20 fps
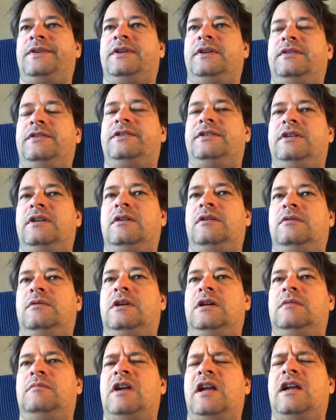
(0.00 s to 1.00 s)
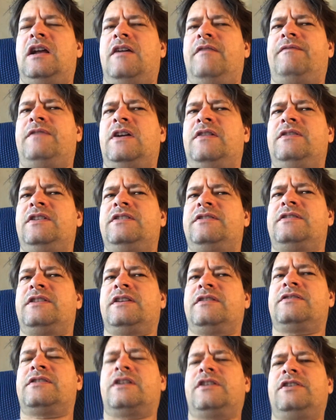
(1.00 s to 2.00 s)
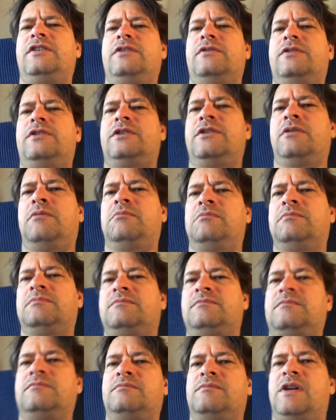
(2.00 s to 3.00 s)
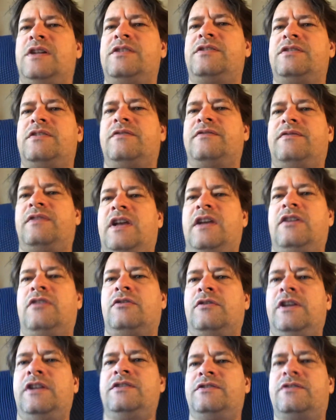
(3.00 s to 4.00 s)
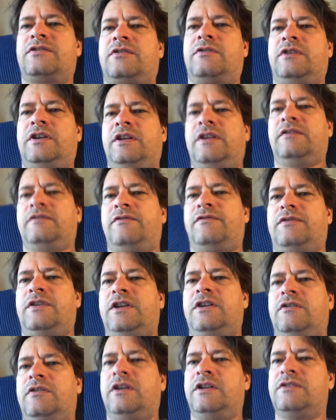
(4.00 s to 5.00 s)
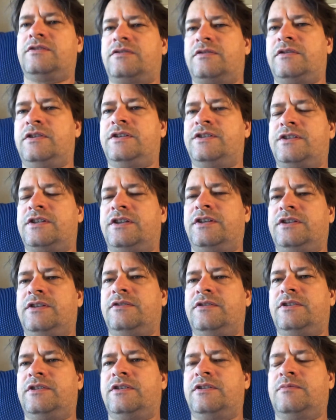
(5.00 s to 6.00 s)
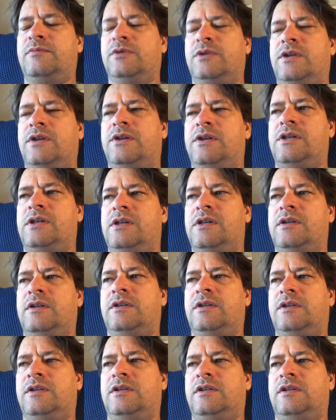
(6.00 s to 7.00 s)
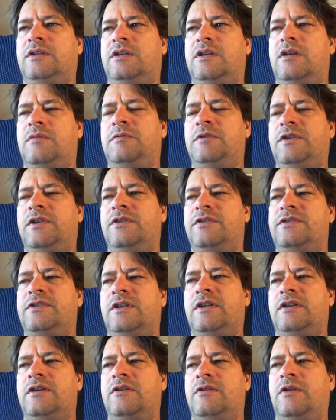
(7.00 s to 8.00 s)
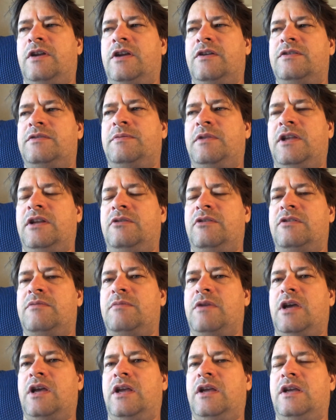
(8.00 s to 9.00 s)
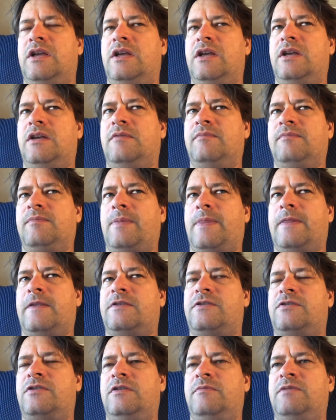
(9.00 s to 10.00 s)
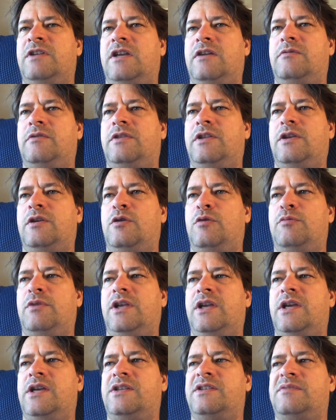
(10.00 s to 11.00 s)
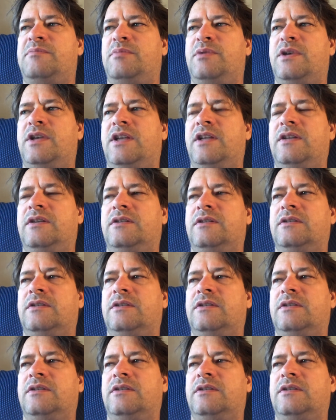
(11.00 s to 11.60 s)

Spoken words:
So I found these things on YouTube. Bunch of like green screen, free green screens on YouTube. A couple years ago when I was playing with my Stream Deck with the OBS, I